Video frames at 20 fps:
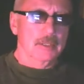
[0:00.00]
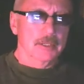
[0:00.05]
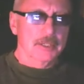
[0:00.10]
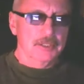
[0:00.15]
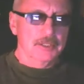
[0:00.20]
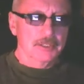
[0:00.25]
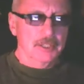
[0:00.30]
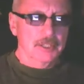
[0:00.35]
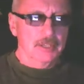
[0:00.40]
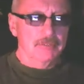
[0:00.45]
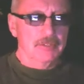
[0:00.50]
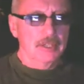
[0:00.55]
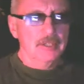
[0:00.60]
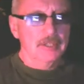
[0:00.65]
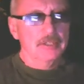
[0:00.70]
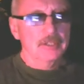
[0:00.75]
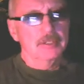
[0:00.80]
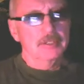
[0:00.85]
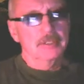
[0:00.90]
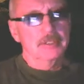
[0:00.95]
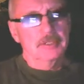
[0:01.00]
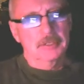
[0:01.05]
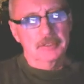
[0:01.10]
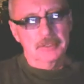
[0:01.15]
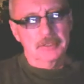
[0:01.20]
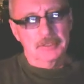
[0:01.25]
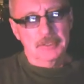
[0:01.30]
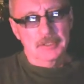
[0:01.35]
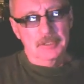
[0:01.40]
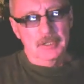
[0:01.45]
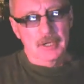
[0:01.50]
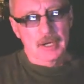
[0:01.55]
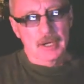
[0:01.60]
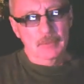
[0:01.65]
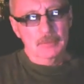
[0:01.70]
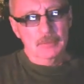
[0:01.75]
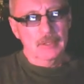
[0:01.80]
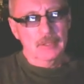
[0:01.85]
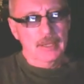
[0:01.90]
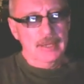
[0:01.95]
Good evening.
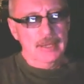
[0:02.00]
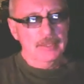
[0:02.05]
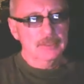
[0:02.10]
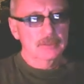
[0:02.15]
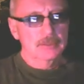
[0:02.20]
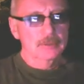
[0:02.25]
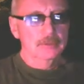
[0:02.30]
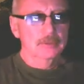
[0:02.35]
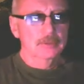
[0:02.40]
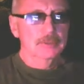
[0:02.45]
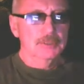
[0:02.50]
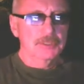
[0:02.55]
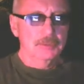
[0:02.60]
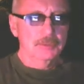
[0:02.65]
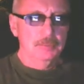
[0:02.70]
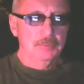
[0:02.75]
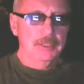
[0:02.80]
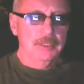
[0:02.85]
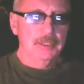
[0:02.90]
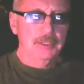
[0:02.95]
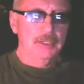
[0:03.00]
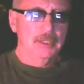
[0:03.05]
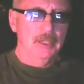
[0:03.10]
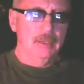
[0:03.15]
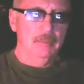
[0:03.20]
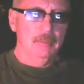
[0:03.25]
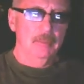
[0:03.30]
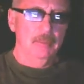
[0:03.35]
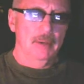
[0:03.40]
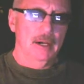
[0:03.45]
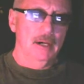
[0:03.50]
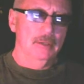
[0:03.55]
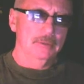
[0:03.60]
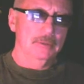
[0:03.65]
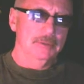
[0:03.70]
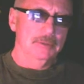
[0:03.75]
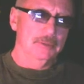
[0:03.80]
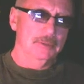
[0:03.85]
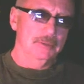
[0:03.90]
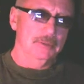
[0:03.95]
I would like to speak
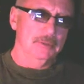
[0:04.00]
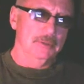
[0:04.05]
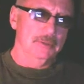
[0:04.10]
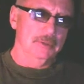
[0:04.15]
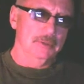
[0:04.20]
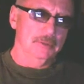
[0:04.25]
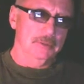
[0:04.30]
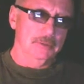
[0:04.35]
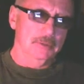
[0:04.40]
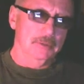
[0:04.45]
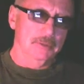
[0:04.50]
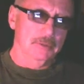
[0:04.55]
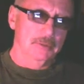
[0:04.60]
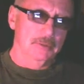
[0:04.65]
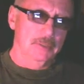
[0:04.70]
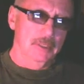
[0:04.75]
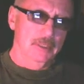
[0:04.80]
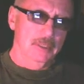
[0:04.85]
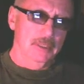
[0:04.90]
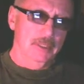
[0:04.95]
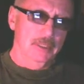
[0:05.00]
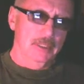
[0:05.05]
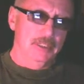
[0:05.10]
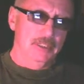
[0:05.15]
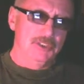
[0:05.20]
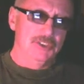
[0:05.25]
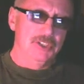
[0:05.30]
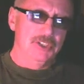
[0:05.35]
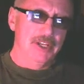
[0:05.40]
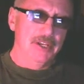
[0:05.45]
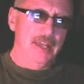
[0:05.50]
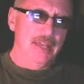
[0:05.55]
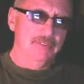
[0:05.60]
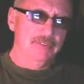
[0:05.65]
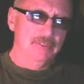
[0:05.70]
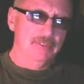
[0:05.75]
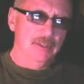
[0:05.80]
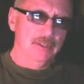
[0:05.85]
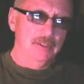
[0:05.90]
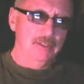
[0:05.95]
about
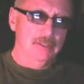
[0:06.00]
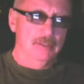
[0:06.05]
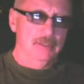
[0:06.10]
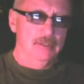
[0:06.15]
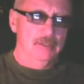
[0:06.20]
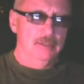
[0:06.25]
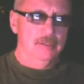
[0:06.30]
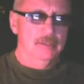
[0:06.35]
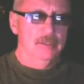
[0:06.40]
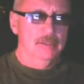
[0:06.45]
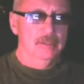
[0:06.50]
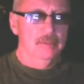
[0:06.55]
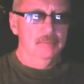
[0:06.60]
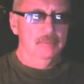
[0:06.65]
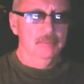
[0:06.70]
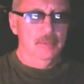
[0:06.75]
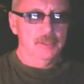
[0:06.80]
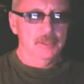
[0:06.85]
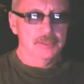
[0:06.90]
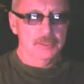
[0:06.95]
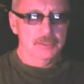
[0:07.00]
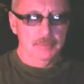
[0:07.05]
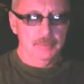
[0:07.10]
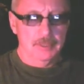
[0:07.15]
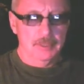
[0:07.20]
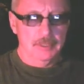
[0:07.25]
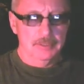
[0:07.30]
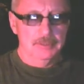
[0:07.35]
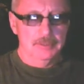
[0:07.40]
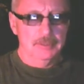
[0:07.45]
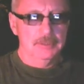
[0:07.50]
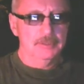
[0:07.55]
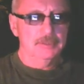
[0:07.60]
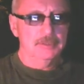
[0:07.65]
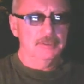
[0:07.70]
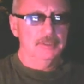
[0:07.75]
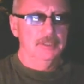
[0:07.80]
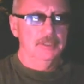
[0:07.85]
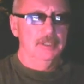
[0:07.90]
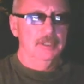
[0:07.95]
genetic
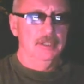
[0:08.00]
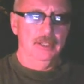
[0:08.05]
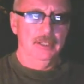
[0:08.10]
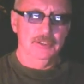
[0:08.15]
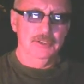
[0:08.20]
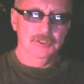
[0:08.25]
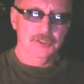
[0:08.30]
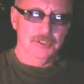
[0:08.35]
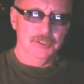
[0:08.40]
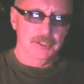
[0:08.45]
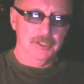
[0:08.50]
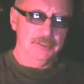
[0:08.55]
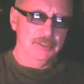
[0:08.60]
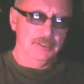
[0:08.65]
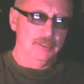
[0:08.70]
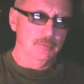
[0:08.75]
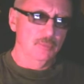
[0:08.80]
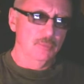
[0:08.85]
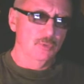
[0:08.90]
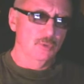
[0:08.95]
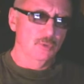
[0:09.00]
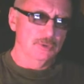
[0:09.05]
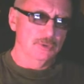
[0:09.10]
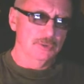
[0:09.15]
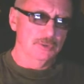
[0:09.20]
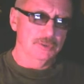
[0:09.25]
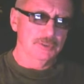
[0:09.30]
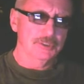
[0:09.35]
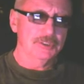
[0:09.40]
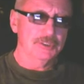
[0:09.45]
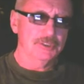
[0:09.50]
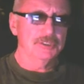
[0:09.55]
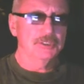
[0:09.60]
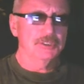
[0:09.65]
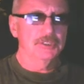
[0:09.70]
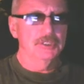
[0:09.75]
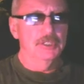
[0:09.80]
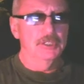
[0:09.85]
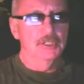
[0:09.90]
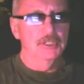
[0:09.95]
possibilities and genetic
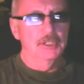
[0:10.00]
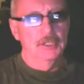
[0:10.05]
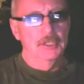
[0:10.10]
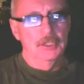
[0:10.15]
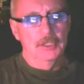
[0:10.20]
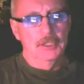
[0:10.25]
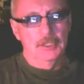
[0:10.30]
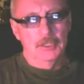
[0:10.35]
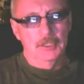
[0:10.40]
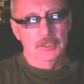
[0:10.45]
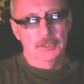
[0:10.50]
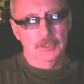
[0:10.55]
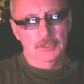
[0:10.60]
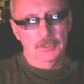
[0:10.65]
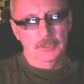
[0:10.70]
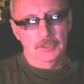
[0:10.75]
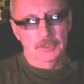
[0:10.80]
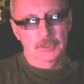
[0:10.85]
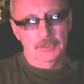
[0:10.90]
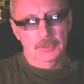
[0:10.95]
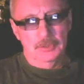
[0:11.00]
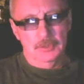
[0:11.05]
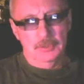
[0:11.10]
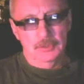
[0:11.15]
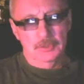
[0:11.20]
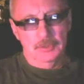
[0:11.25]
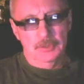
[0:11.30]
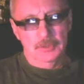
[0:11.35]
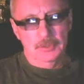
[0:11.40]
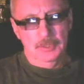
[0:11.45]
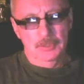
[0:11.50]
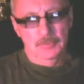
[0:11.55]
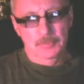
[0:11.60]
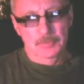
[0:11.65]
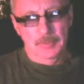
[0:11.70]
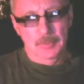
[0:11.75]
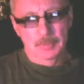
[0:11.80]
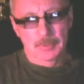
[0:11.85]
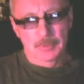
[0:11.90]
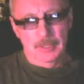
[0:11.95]
borders
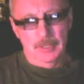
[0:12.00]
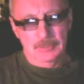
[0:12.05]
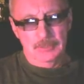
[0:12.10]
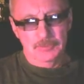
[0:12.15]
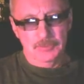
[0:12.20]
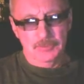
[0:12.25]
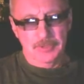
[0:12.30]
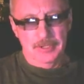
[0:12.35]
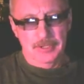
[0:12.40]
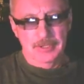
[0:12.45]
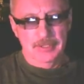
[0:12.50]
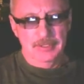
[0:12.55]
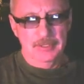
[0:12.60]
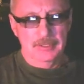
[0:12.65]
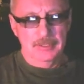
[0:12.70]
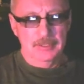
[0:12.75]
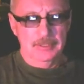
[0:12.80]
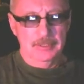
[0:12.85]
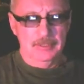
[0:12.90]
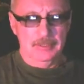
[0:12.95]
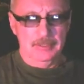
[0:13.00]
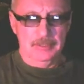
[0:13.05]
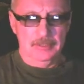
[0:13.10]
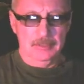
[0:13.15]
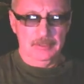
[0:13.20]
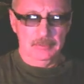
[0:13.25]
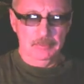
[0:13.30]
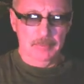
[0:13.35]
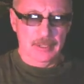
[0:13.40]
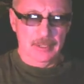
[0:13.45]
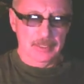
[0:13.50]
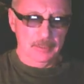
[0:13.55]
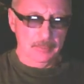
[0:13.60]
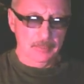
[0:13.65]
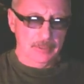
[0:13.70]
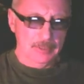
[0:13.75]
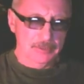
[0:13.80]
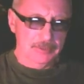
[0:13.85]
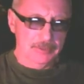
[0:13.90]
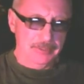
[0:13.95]
if people are training
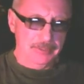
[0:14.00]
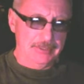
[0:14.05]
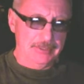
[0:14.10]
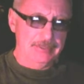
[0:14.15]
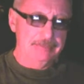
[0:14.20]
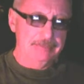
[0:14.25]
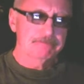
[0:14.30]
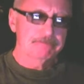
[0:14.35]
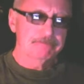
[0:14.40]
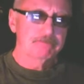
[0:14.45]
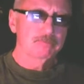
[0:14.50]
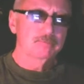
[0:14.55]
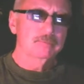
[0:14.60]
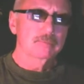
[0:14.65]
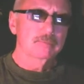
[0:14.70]
bodybuilding.